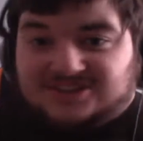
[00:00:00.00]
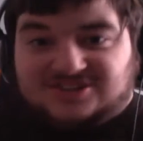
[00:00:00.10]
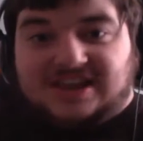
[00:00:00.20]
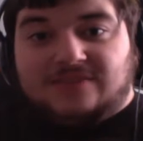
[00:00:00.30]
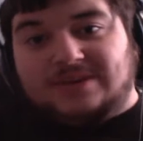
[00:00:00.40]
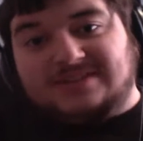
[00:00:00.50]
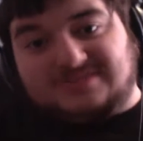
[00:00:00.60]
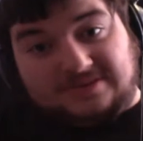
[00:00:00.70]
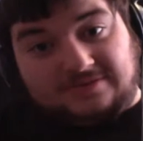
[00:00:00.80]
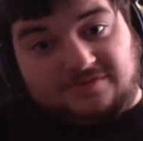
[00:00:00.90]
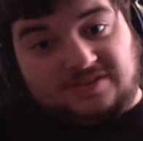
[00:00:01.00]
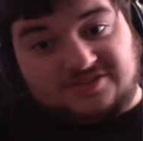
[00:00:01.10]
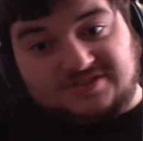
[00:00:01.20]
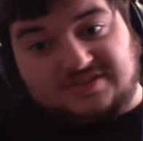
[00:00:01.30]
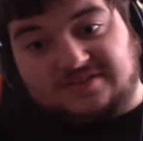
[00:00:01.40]
a Wii title. For those
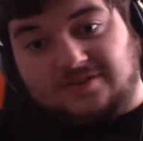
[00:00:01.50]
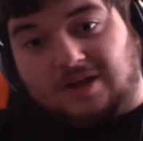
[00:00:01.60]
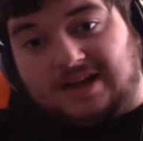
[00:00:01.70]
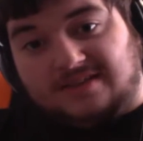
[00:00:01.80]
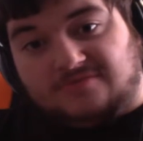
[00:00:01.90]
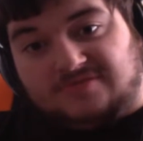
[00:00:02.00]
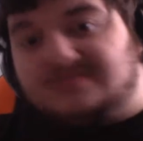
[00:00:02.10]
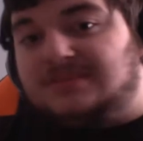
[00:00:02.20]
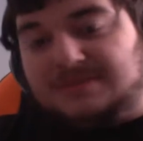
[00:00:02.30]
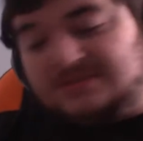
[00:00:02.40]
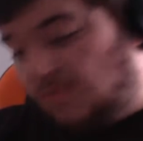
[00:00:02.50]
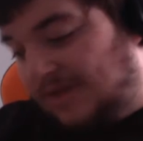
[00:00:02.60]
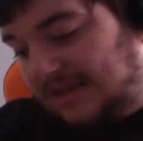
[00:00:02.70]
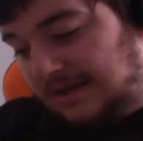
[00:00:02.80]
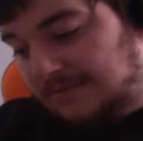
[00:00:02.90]
who don't know, I recently picked a
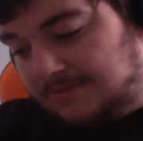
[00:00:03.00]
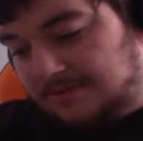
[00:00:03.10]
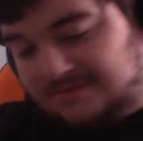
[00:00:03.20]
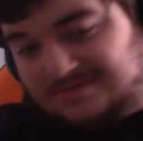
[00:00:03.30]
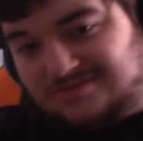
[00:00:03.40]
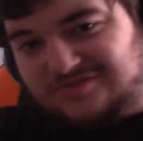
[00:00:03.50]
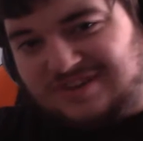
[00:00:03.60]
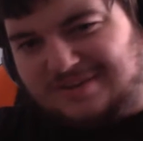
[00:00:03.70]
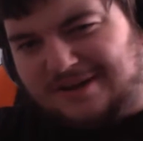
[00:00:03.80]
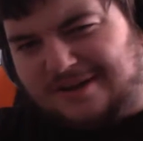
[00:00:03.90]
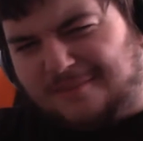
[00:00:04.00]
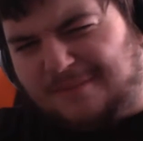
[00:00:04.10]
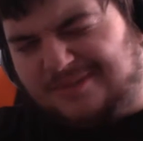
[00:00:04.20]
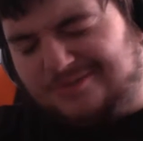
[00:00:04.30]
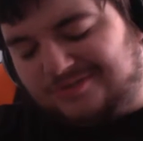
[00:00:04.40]
Wii up. This was around about a
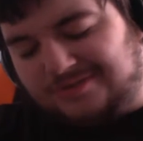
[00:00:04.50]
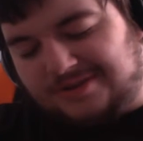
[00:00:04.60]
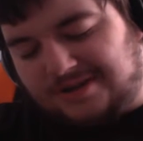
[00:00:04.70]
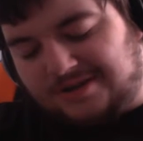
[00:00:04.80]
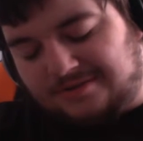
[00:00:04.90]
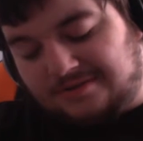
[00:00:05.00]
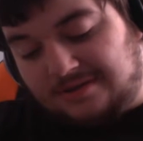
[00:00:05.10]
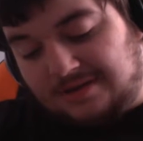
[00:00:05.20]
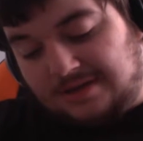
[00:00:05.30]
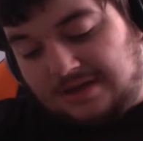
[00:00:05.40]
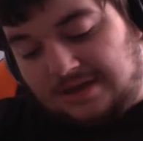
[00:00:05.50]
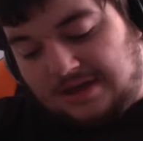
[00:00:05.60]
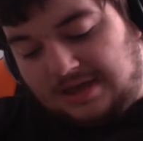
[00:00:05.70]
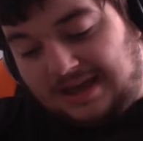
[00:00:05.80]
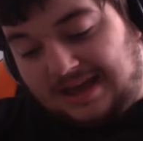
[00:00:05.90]
month or two ago.
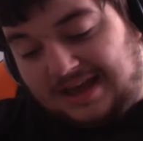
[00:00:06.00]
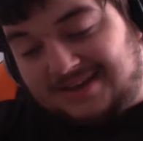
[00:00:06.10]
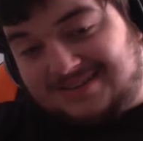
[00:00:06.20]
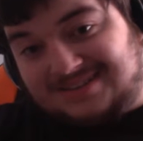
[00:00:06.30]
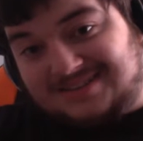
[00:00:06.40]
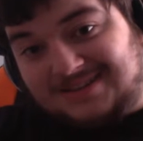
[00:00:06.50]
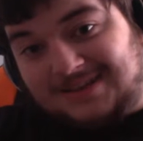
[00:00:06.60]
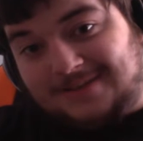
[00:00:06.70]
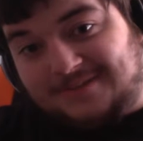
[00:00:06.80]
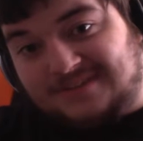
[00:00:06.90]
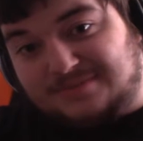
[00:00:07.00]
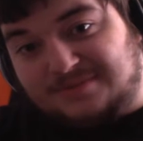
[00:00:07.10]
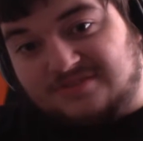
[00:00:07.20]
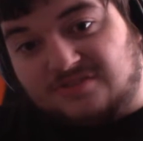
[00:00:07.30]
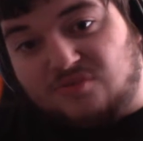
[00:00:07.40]
And this is the first
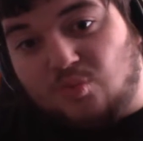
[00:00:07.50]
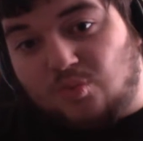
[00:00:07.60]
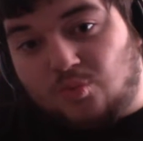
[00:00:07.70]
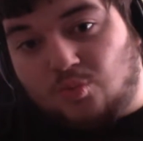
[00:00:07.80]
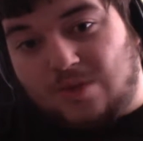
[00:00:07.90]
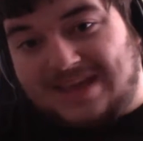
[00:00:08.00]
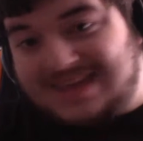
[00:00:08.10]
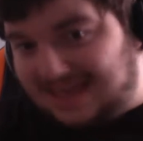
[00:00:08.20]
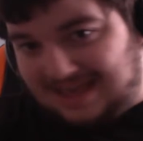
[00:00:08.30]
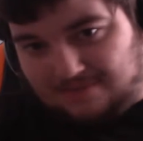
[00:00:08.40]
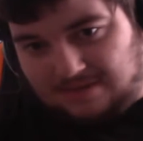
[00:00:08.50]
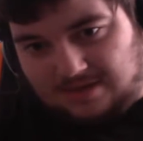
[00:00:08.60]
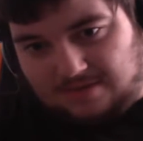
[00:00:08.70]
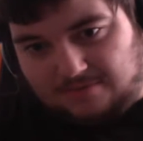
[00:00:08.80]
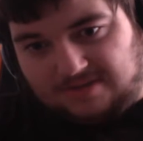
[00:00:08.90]
appearance of a Wii game
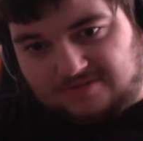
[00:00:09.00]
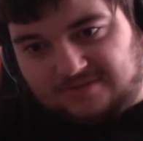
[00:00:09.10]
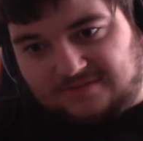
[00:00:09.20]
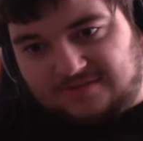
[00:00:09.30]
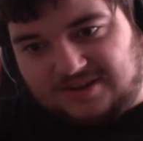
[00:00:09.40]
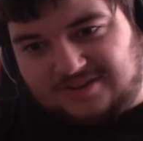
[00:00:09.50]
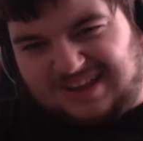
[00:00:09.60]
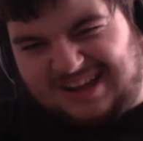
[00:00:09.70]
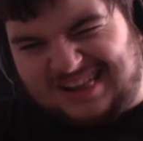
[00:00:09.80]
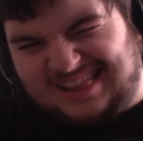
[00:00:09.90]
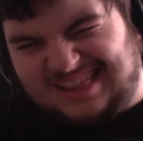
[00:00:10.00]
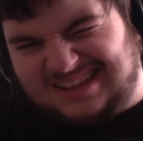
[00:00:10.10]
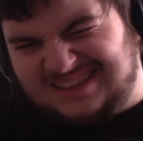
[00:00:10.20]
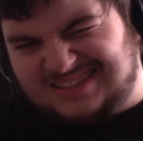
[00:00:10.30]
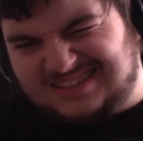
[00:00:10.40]
in my thrifted videos, I think.
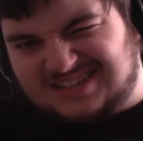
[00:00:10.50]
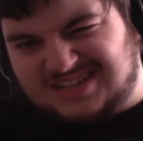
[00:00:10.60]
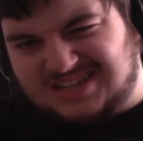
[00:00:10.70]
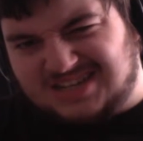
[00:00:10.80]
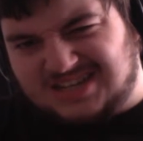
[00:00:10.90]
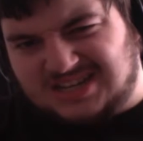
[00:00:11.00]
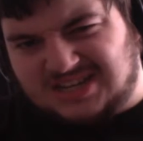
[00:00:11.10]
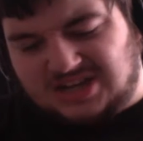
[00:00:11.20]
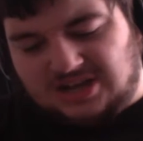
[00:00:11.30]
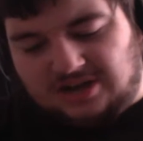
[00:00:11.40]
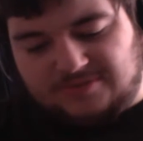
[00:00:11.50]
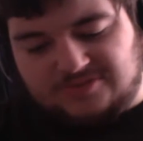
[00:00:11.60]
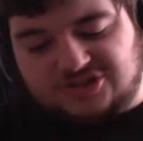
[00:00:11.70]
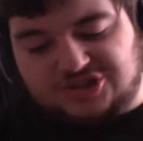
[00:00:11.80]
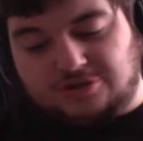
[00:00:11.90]
I'm not
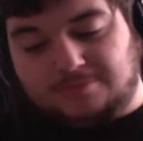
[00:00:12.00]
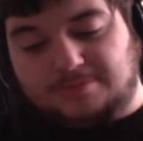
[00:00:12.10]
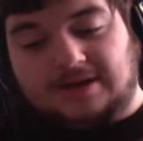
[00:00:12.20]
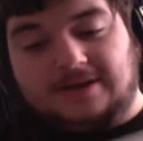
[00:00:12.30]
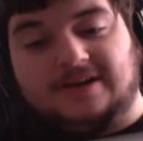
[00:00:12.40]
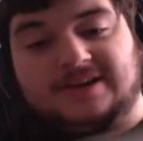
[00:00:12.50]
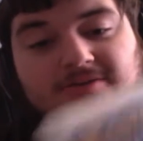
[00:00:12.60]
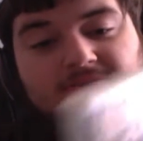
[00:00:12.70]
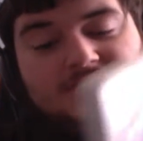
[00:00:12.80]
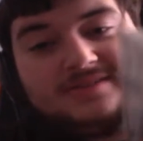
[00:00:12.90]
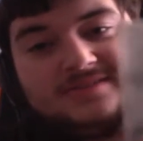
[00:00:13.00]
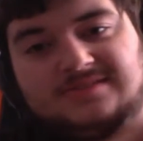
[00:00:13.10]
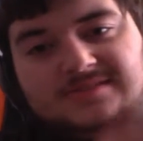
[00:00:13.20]
too sure, but I got this.